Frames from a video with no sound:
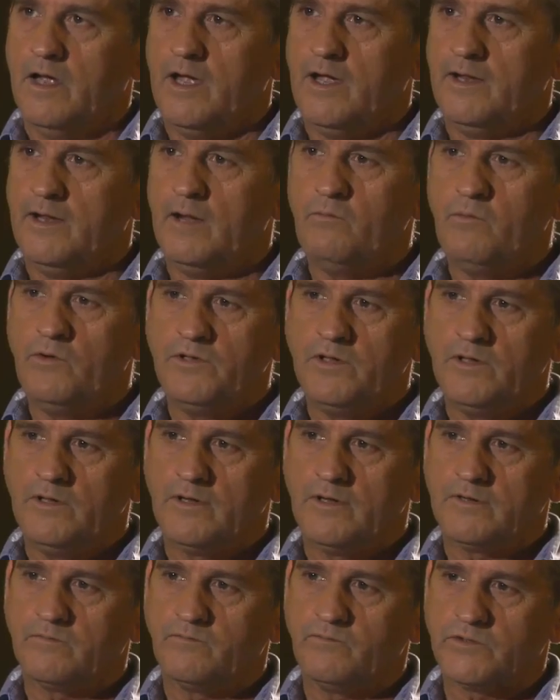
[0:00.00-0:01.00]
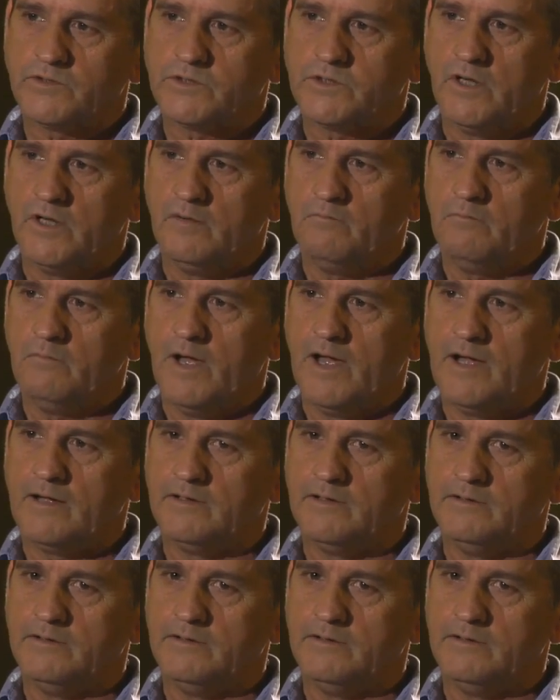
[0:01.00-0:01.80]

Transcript: wanted to look for something I